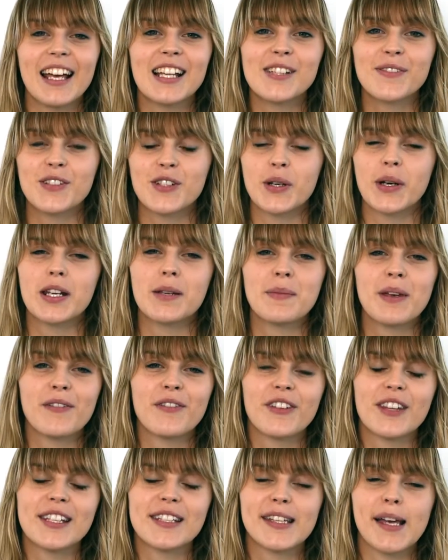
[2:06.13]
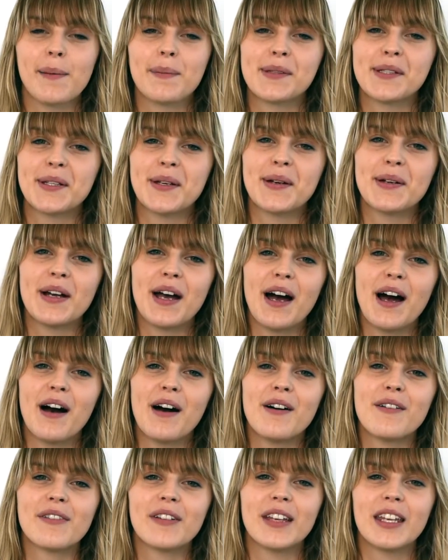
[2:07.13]
Thanks for joining me for this episode
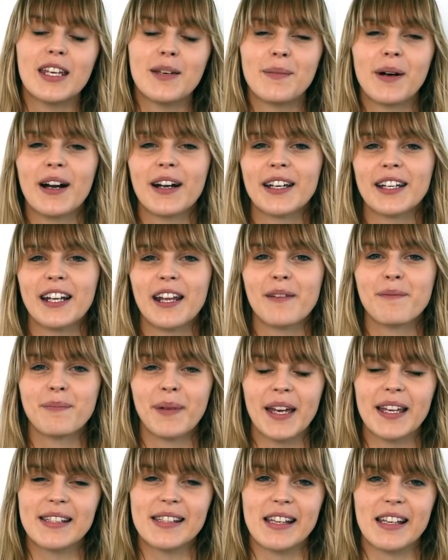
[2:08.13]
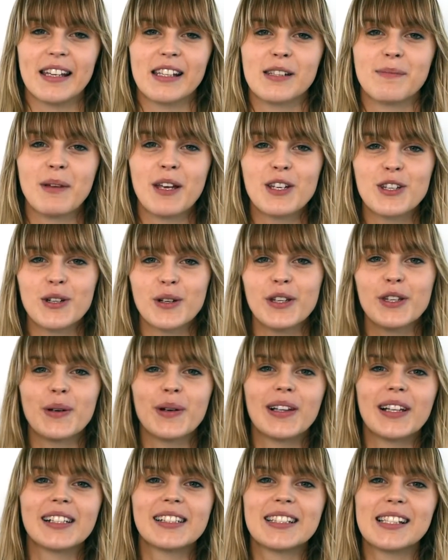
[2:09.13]
of eMarketing Basics. Make sure
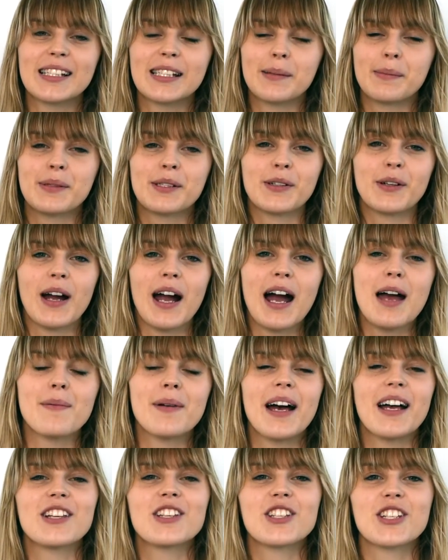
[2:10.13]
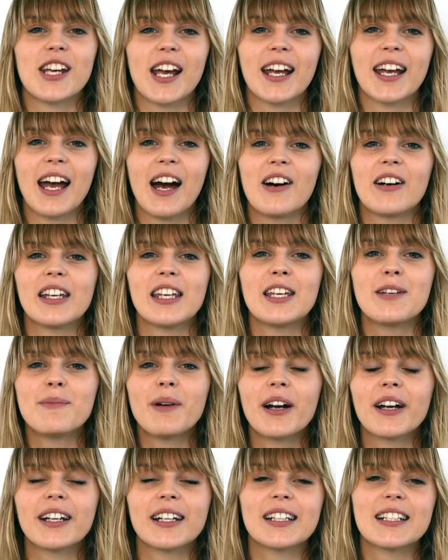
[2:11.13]
you click to subscribe and check
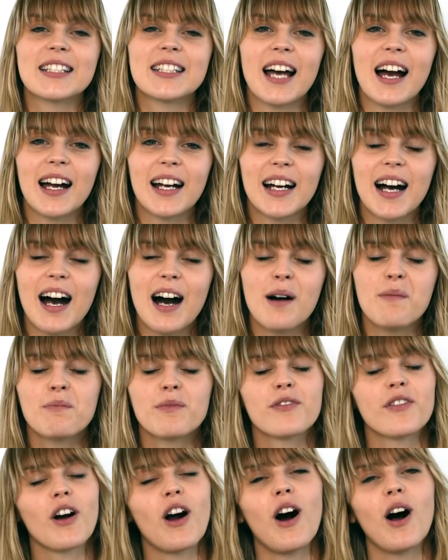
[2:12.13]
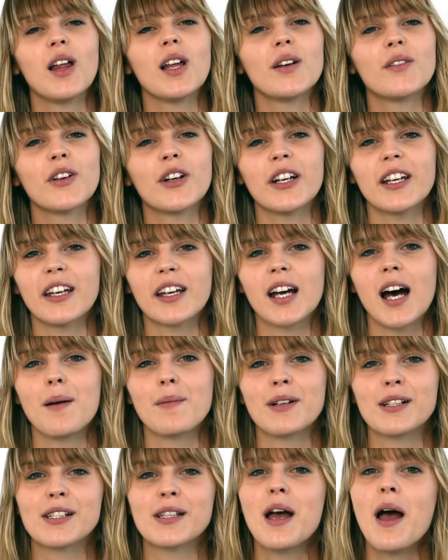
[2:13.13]
out emarketing.com for all of your
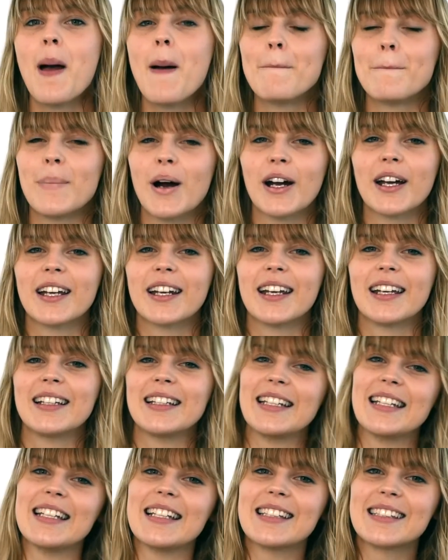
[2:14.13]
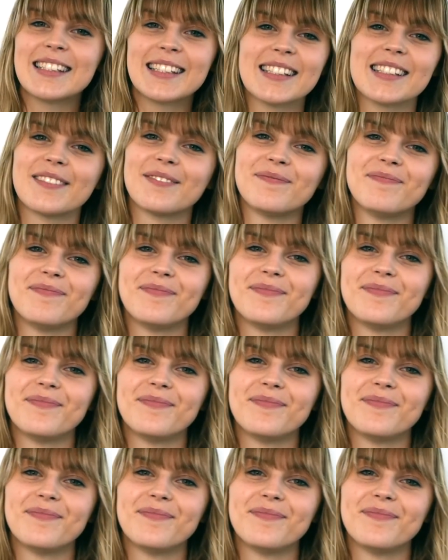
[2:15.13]
e-commerce marketing needs.